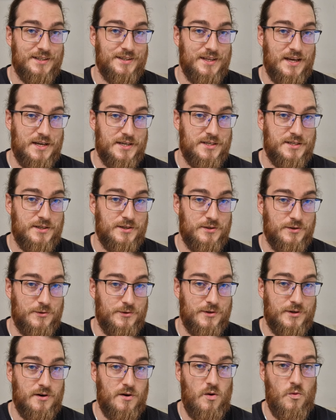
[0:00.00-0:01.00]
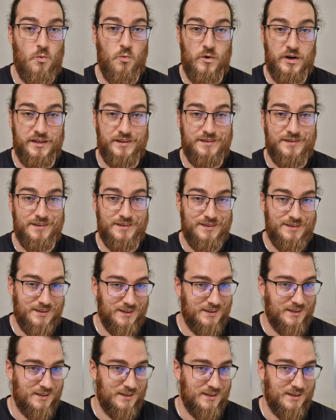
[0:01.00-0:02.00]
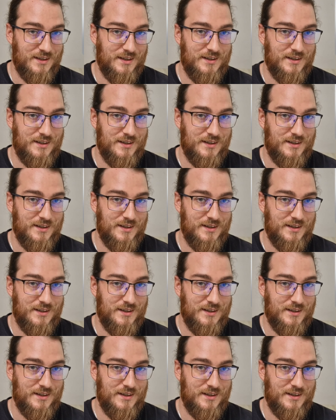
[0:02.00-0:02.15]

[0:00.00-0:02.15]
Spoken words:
Dusknoir with the